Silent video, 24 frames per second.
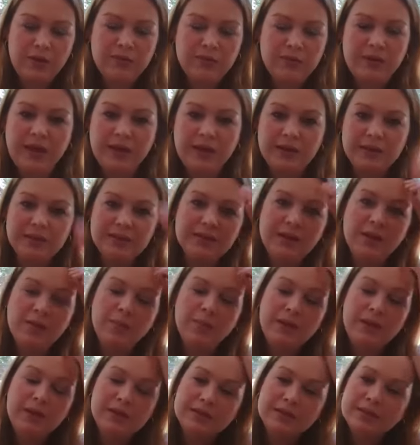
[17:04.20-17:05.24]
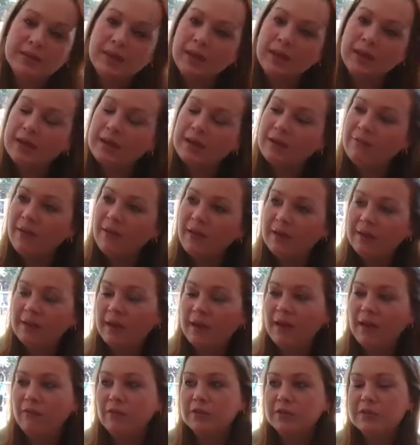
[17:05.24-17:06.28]
we've had some insight and I've had
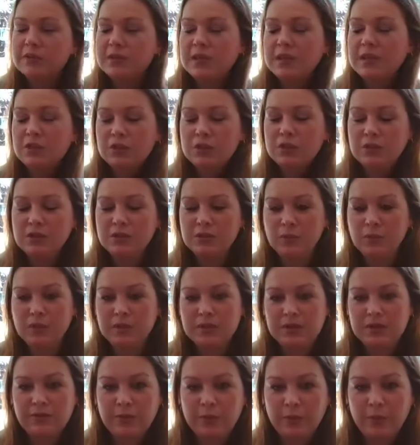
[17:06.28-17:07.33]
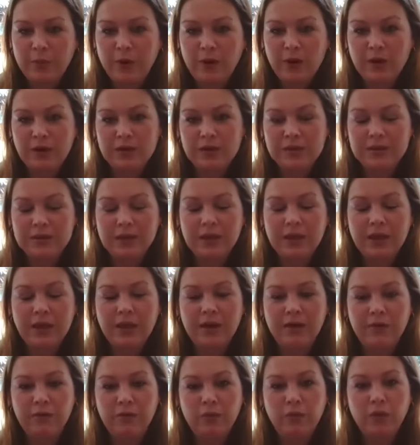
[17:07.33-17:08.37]
conversations with different parties that
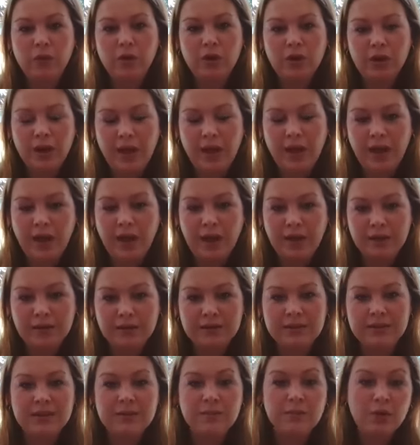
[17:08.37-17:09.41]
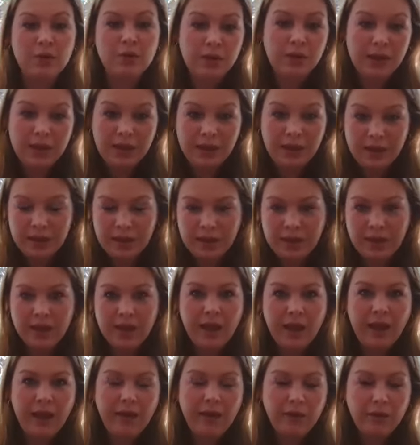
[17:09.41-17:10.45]
kind of look at simulating
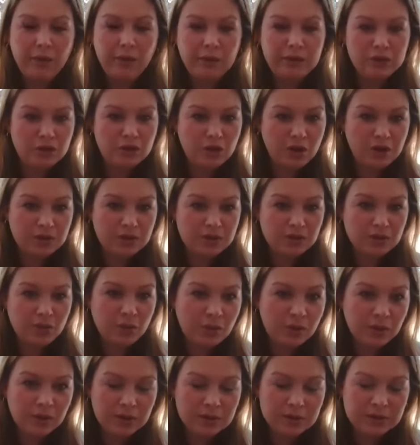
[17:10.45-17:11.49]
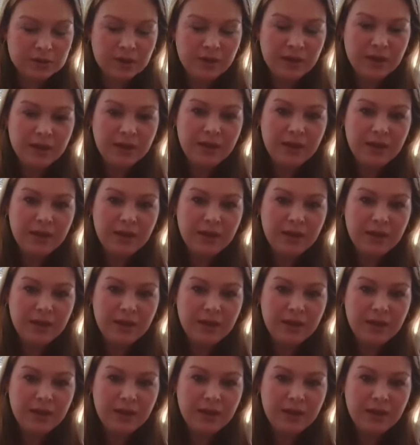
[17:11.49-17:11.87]
how to adjust scores